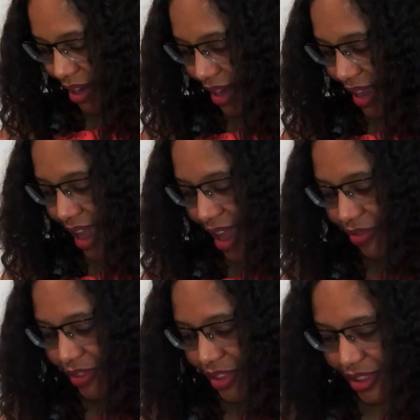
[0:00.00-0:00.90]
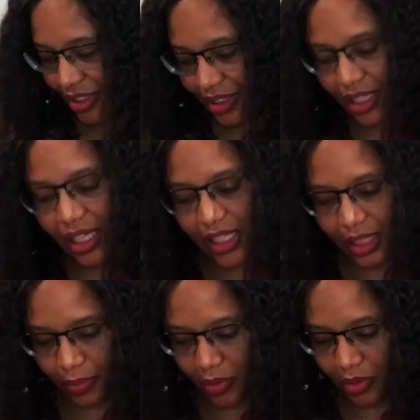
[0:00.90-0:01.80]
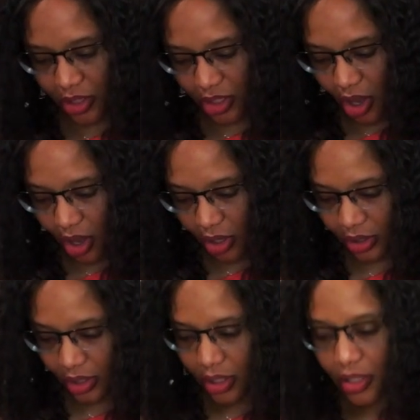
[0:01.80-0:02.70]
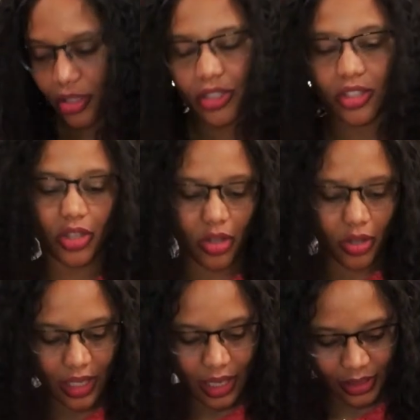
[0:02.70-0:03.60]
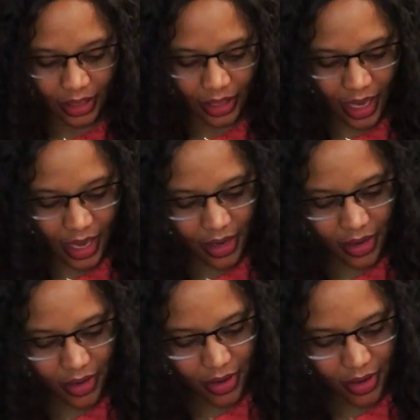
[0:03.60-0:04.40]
and a half teaspoon salt. So it is again,